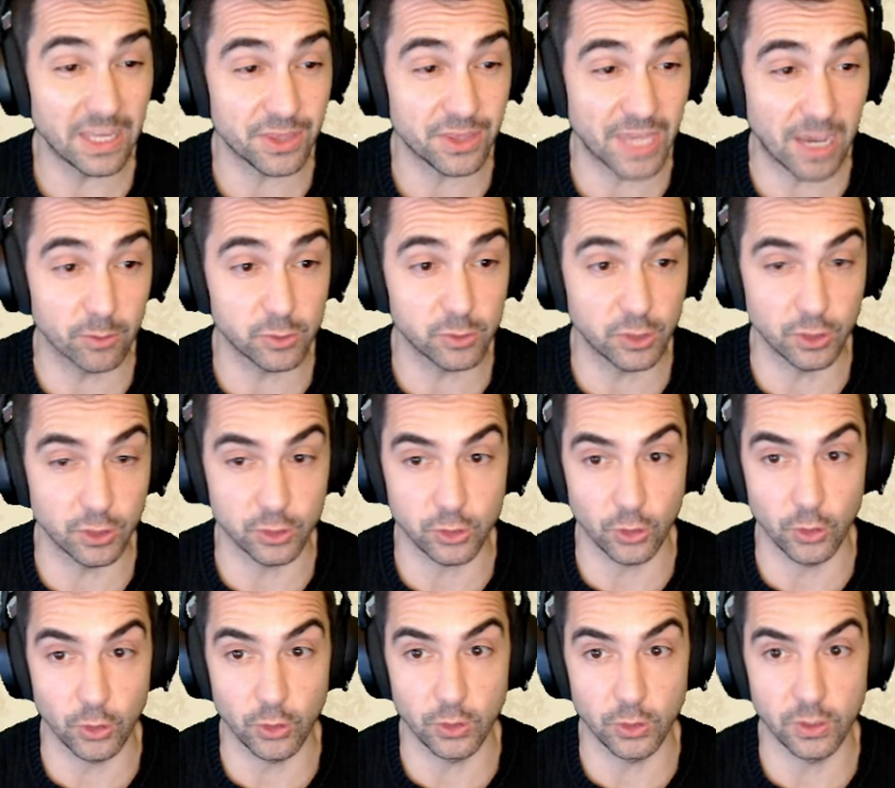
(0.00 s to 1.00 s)
a thousand a
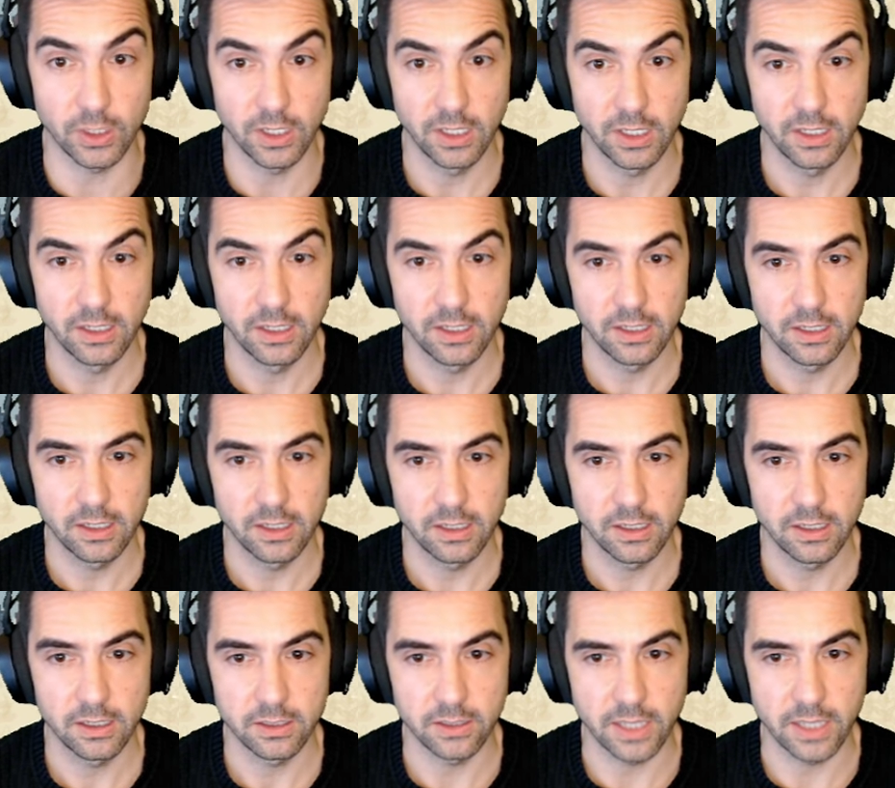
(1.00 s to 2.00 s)
turn.
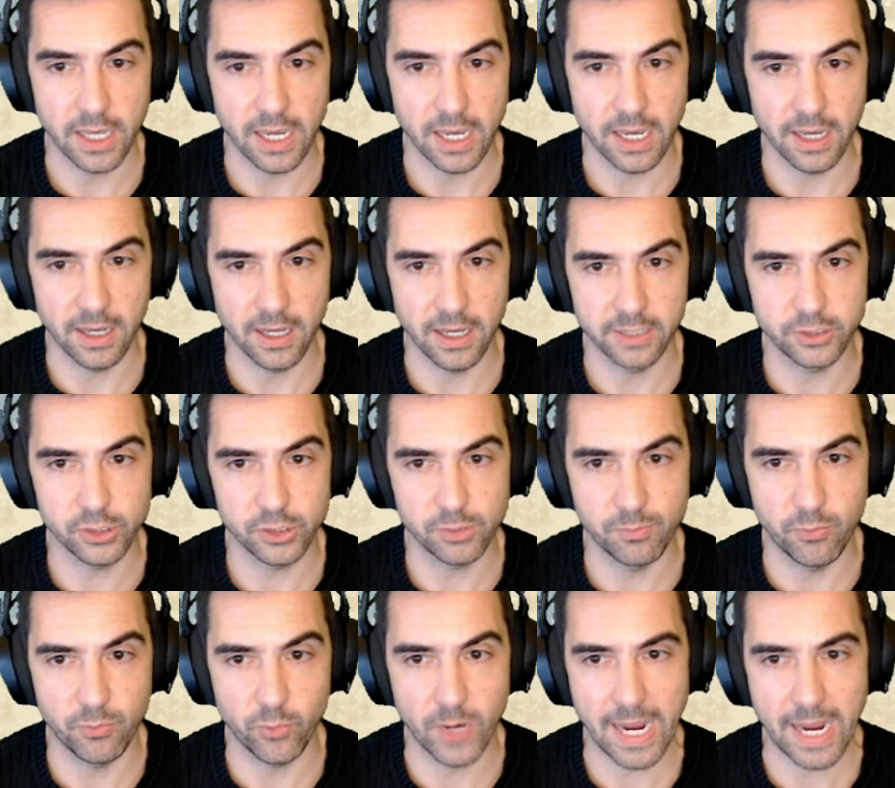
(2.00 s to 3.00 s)
Yeah, I just
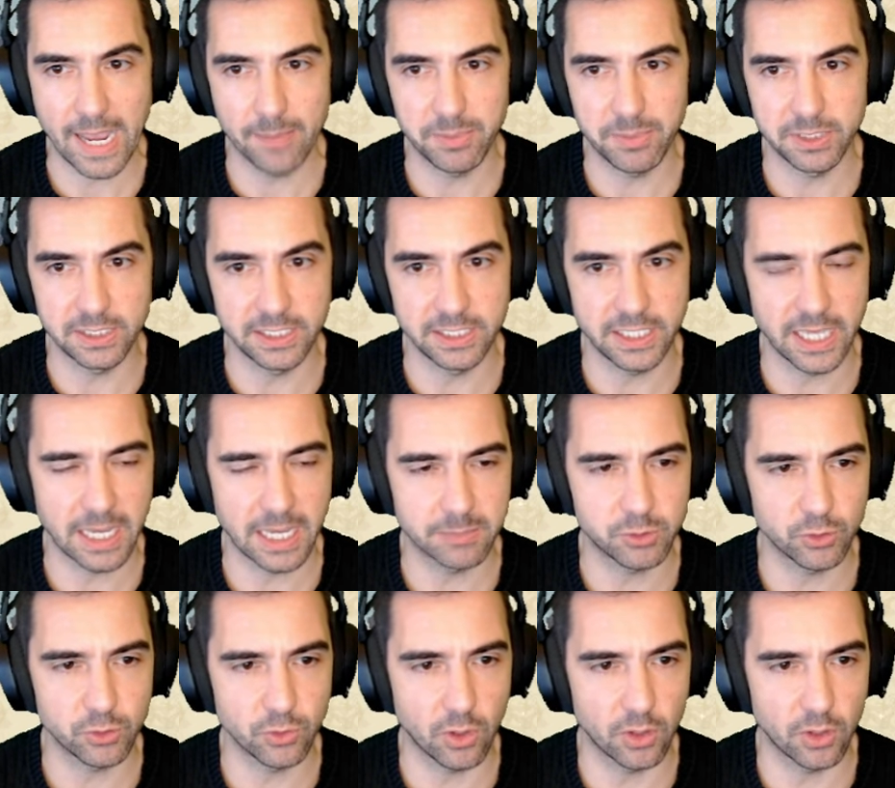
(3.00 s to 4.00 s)
rapidly
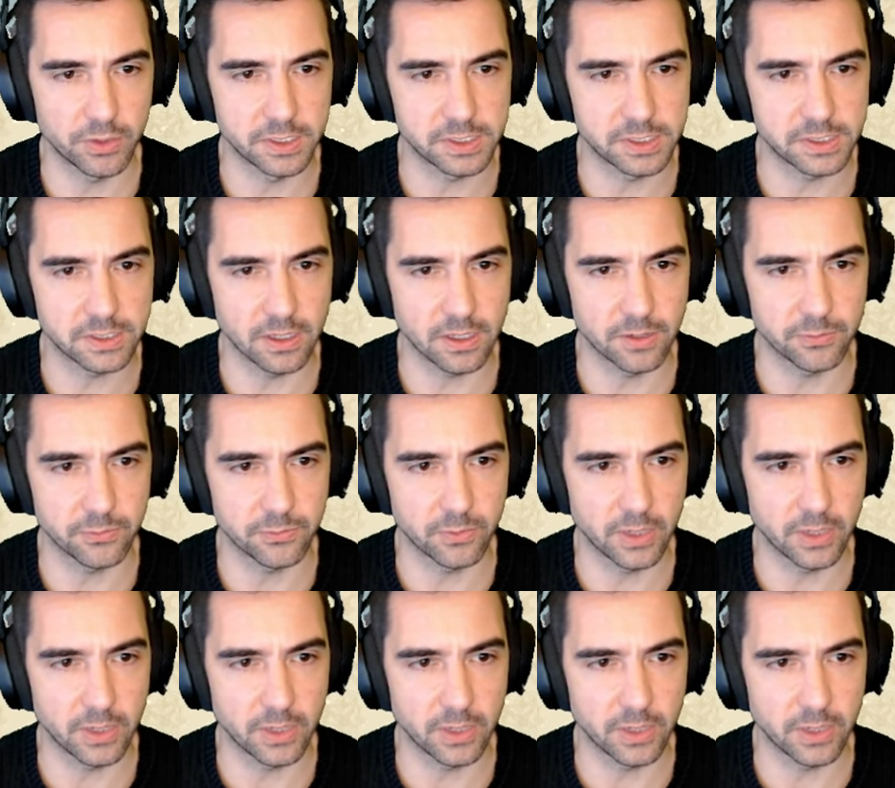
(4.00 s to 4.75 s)
captured all this stuff,